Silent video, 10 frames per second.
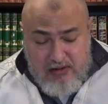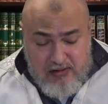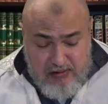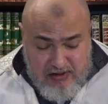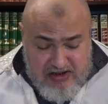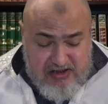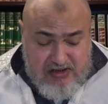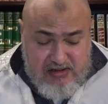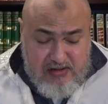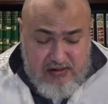
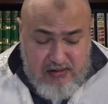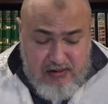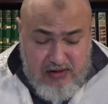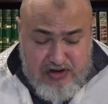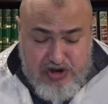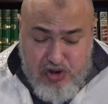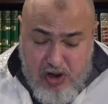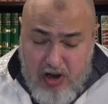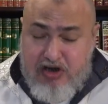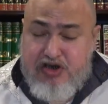this
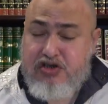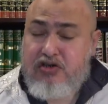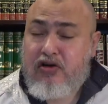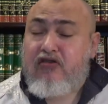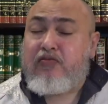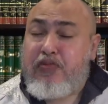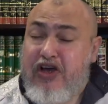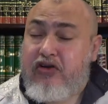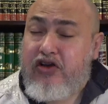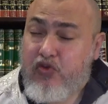charge of
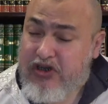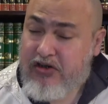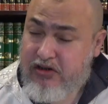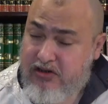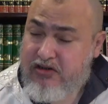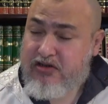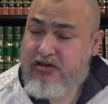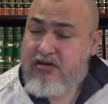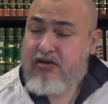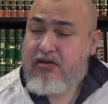bearing
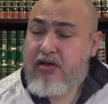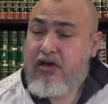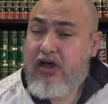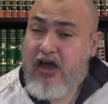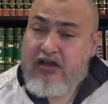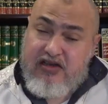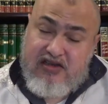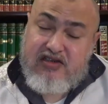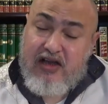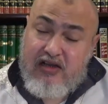witness and this
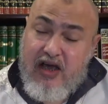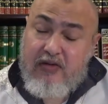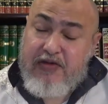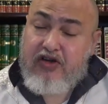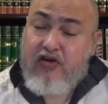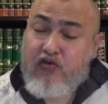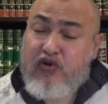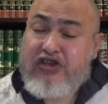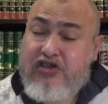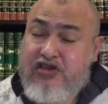dynamic of
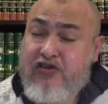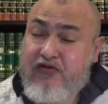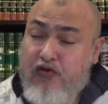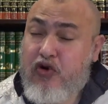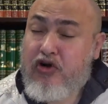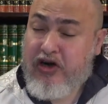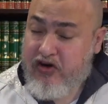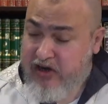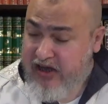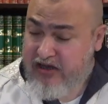witnessing for or
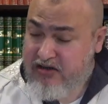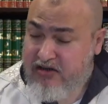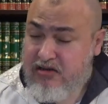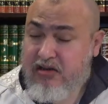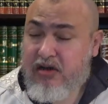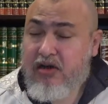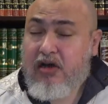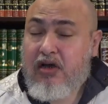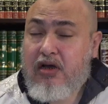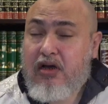against
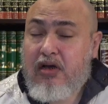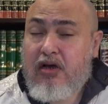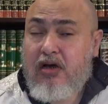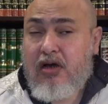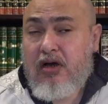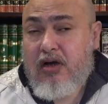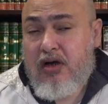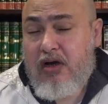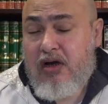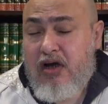
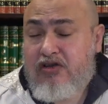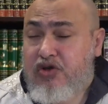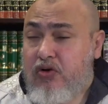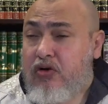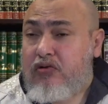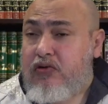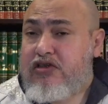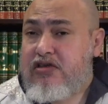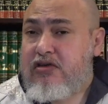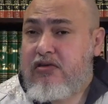at your own
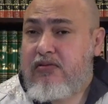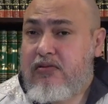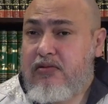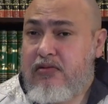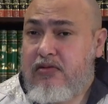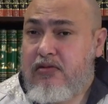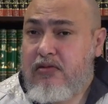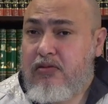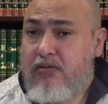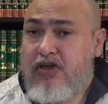risk,
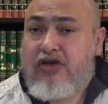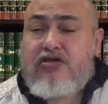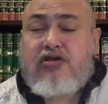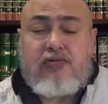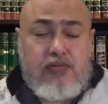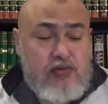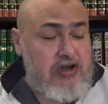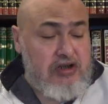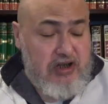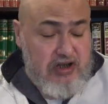because
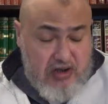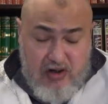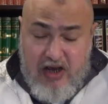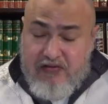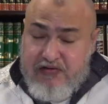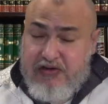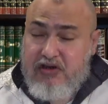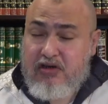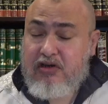in the hereafter,